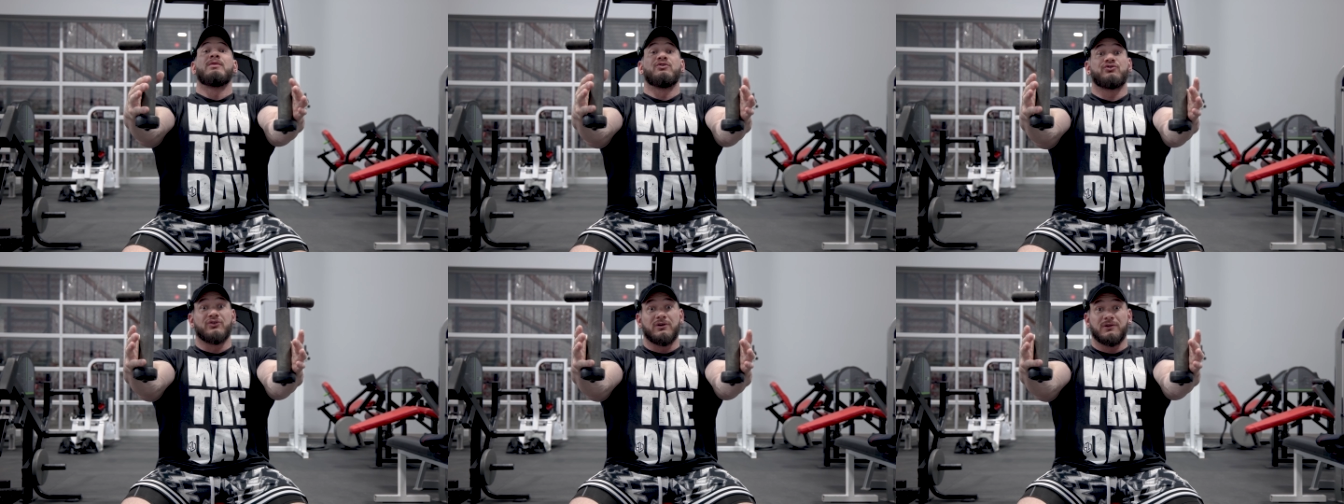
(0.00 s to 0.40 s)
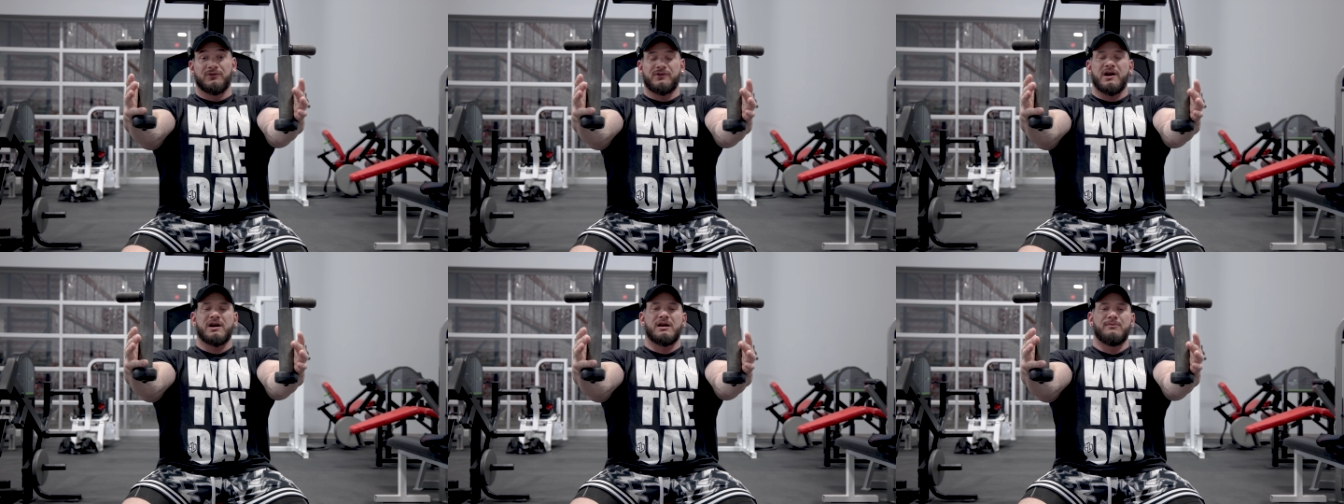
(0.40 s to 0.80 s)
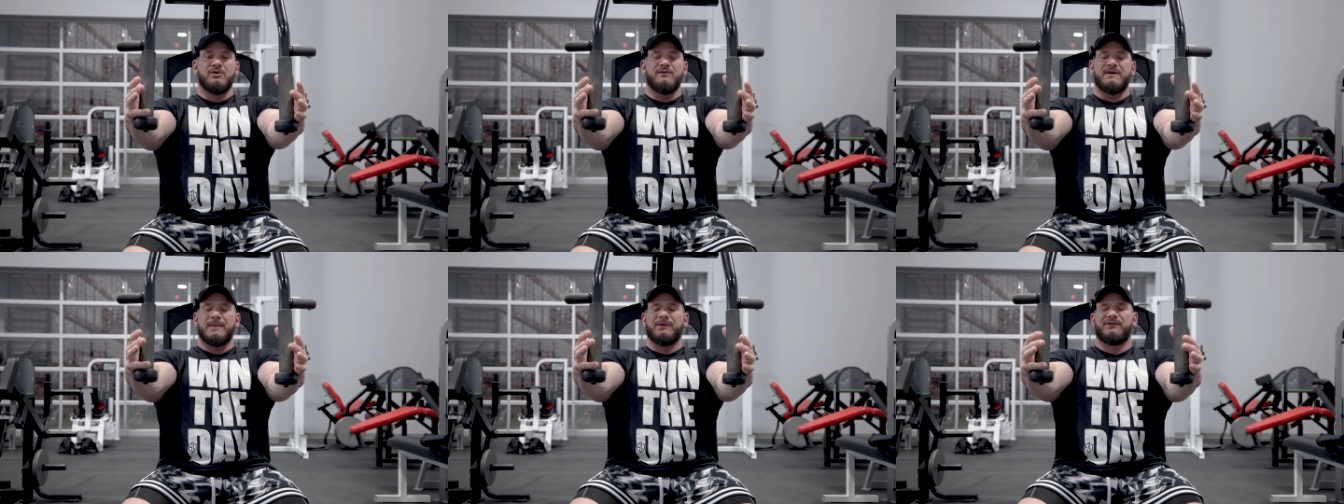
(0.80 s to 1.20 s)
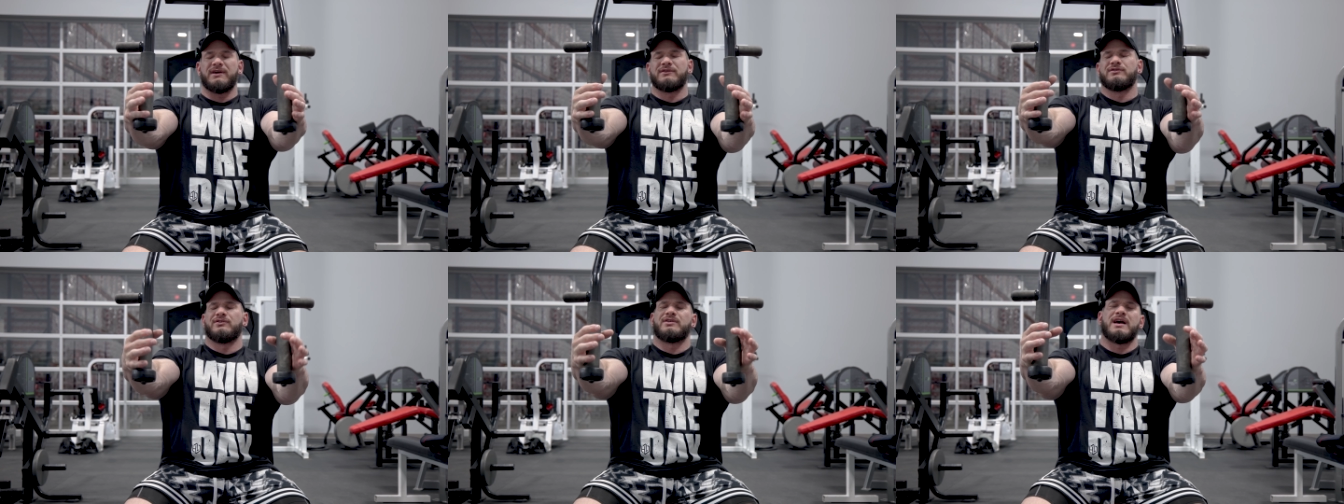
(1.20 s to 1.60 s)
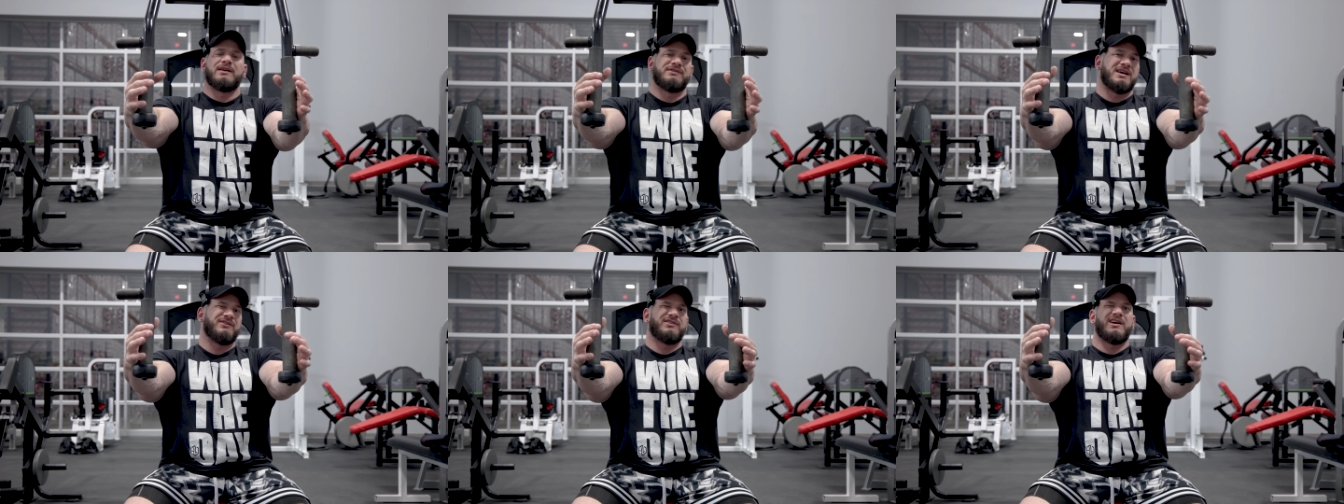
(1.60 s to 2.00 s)
The shoulders are going to move on this
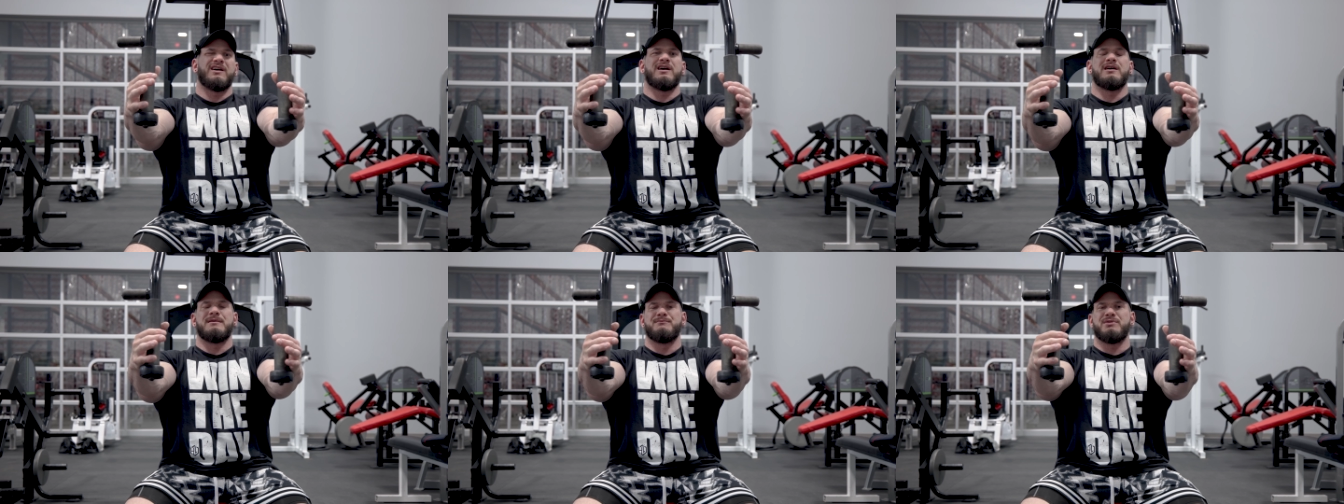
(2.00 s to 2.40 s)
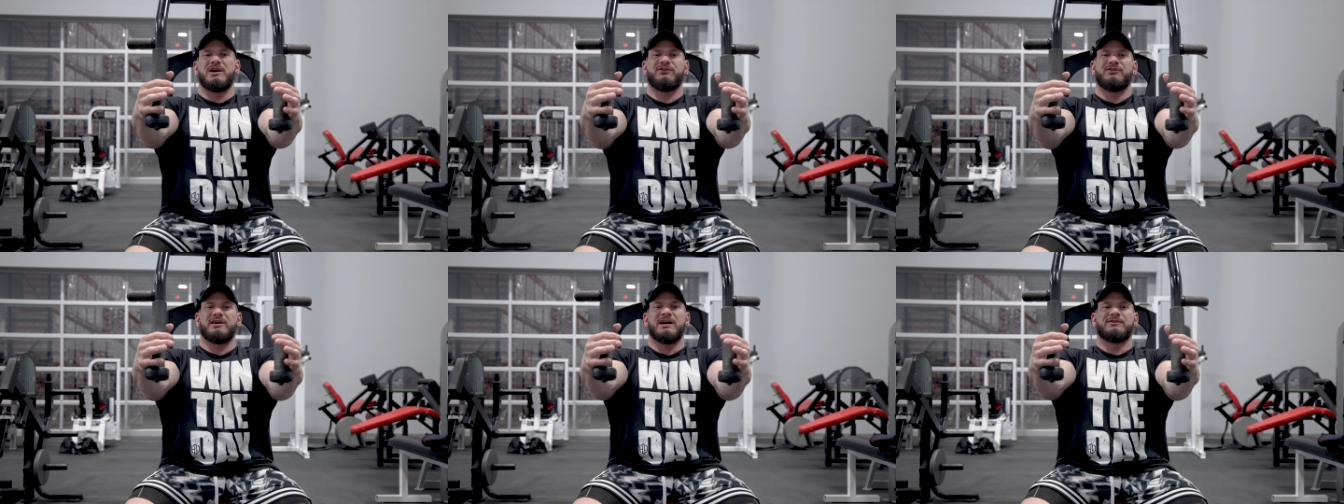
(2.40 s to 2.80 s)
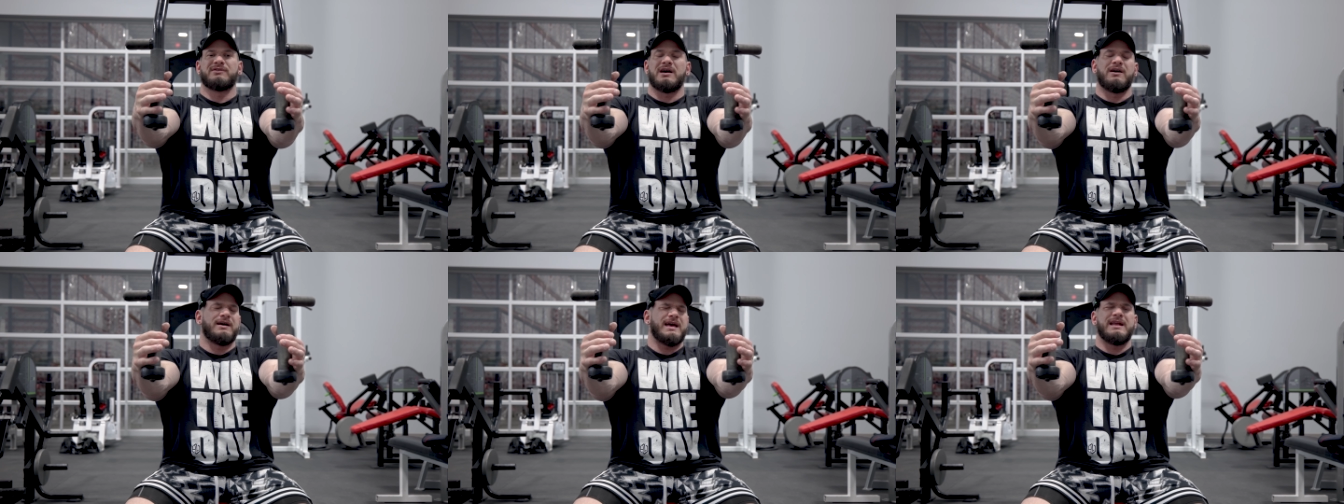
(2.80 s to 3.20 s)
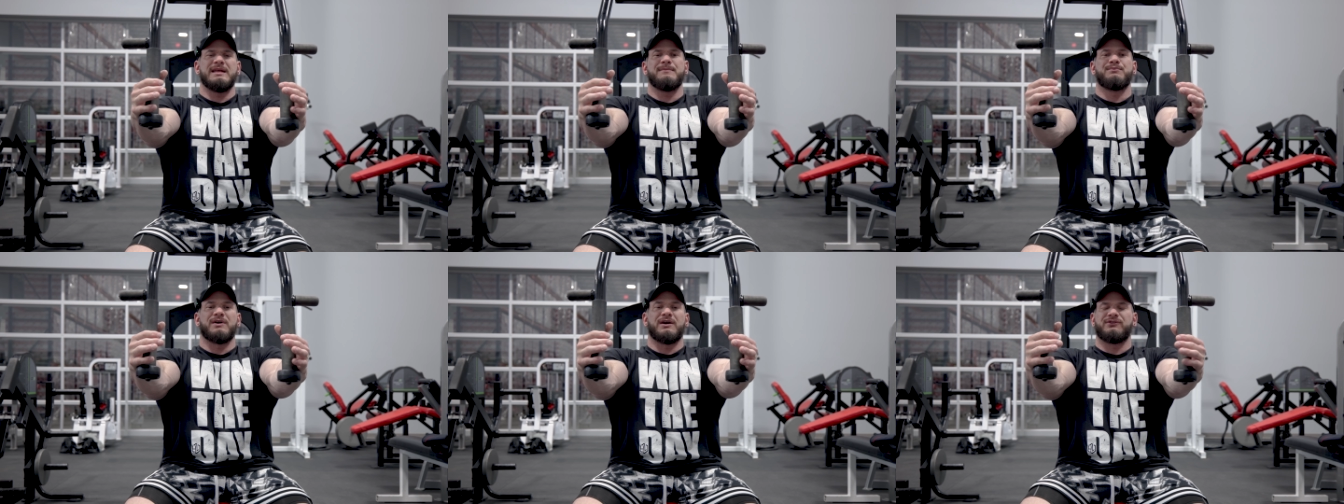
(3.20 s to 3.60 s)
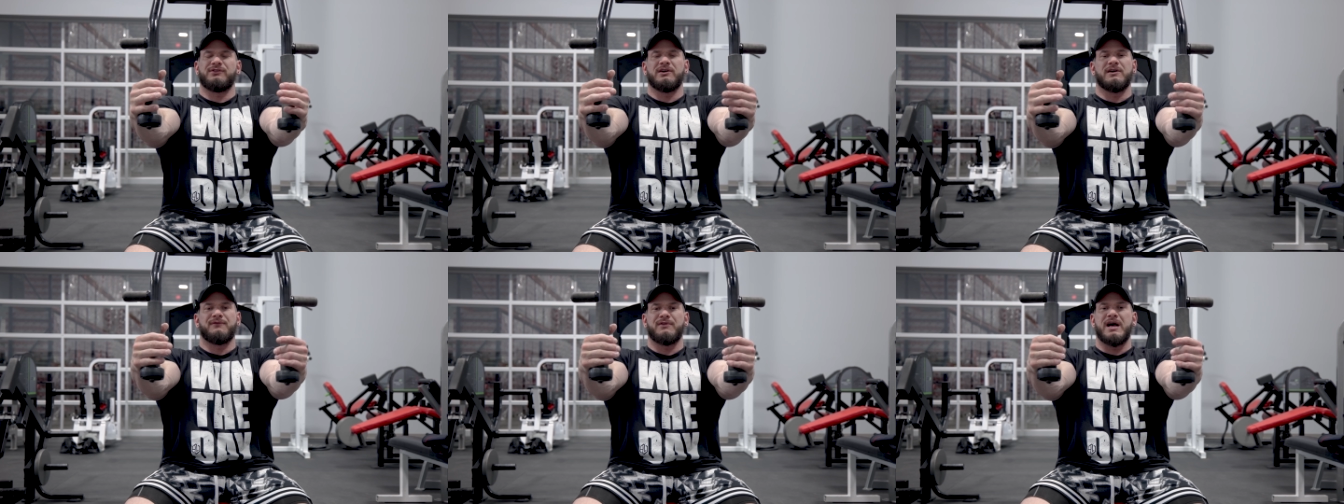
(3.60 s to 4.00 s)
exercise as they are on pressing, any
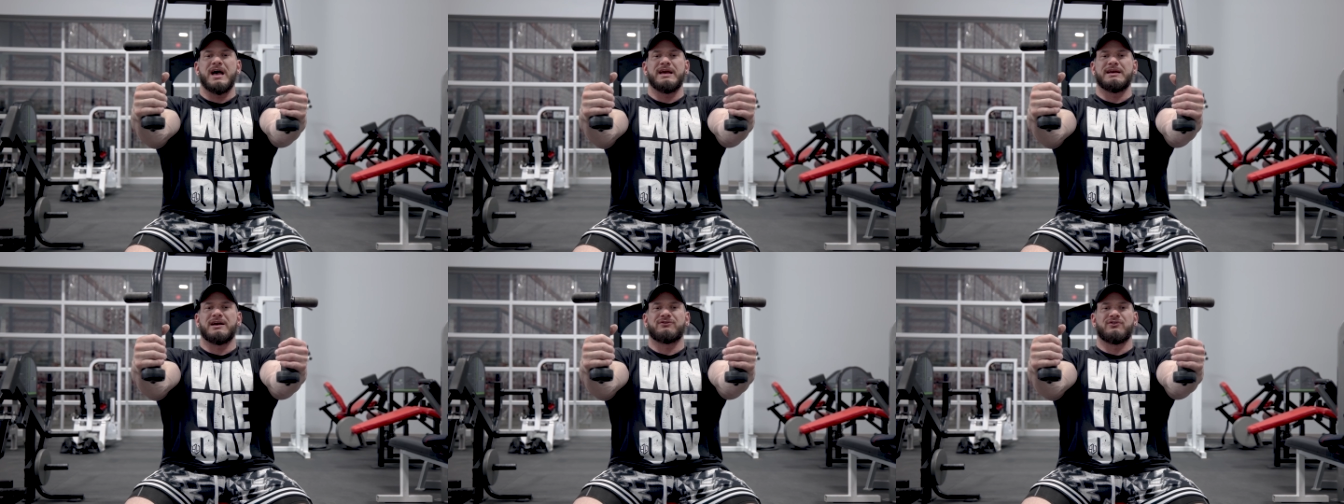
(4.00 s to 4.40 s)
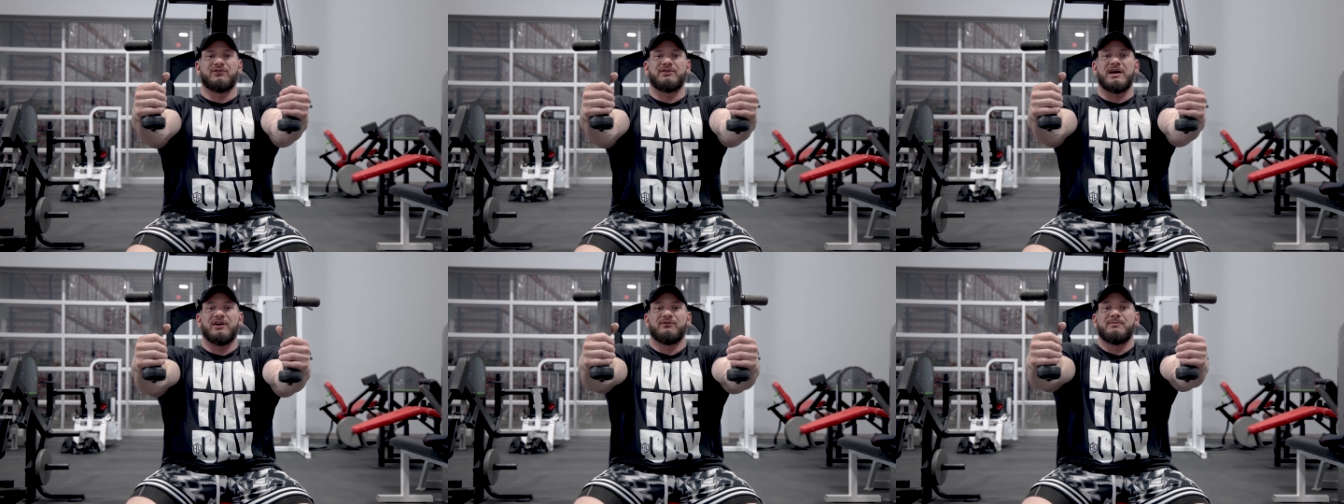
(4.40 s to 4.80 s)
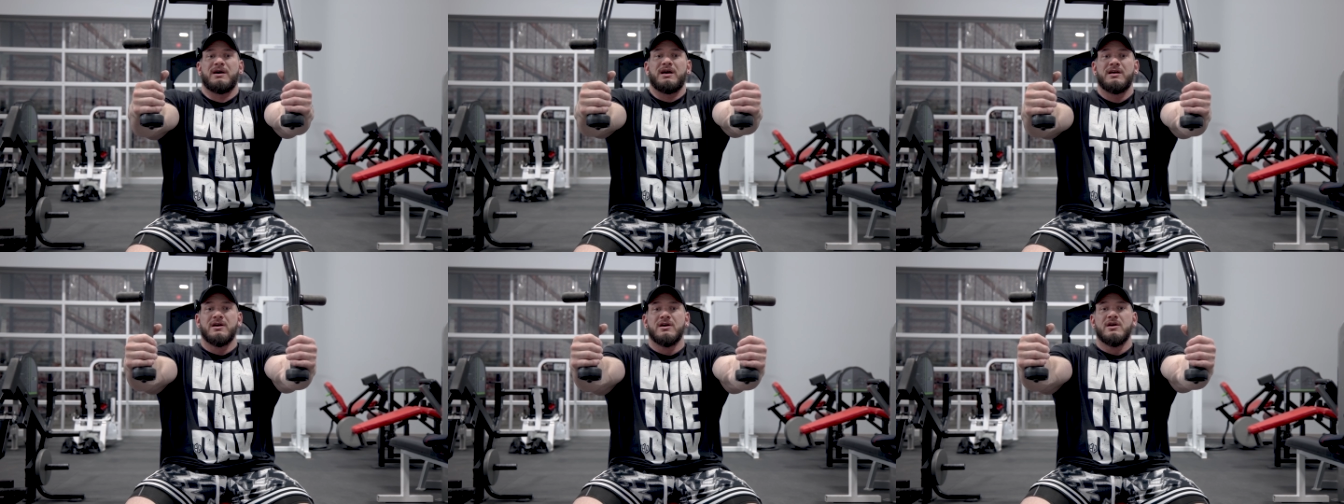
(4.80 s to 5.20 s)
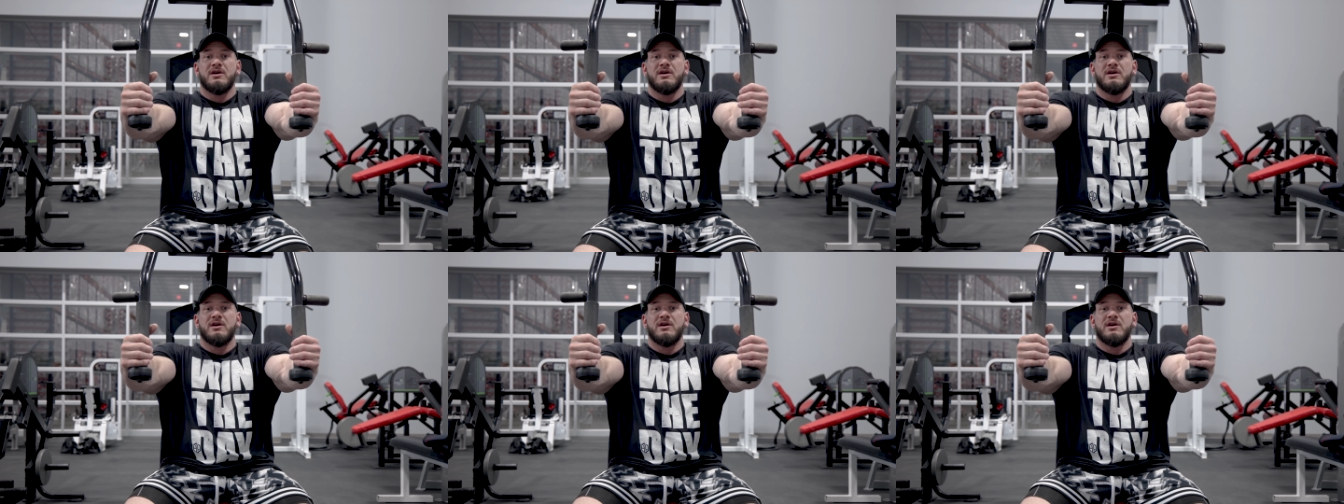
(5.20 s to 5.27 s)
pressing or flying exercise, but